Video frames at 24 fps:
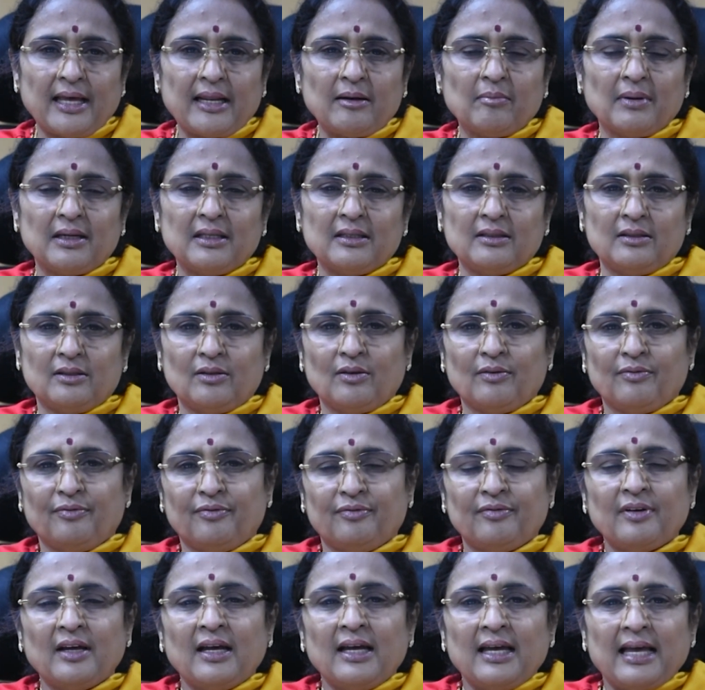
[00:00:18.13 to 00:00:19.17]
10 months of
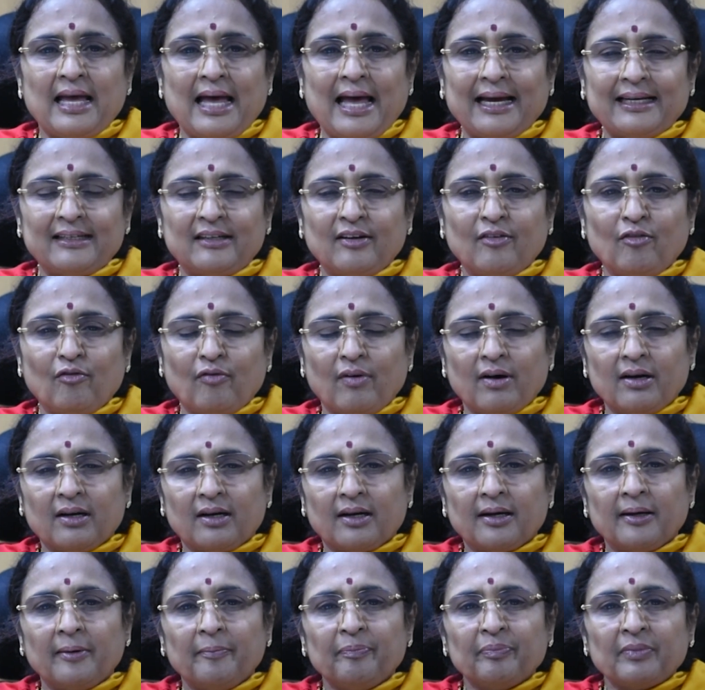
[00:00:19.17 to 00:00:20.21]
active
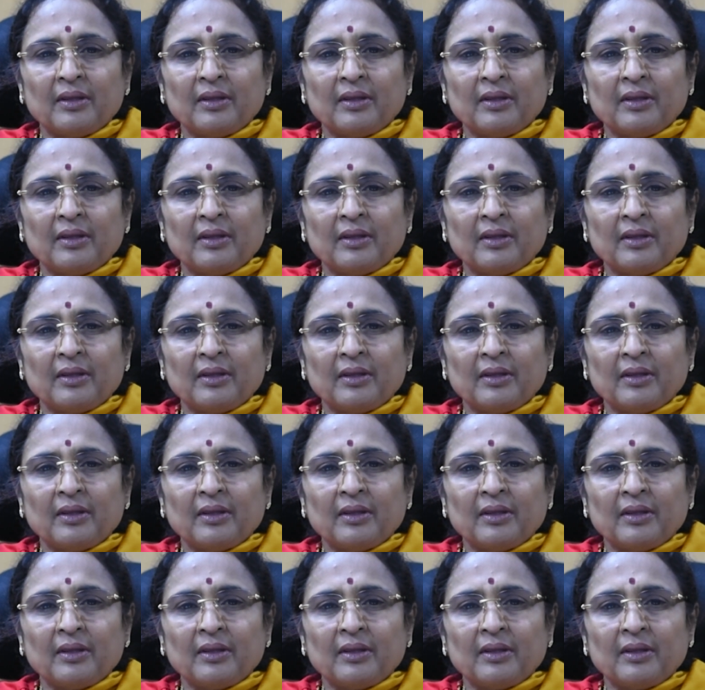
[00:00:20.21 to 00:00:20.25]
work.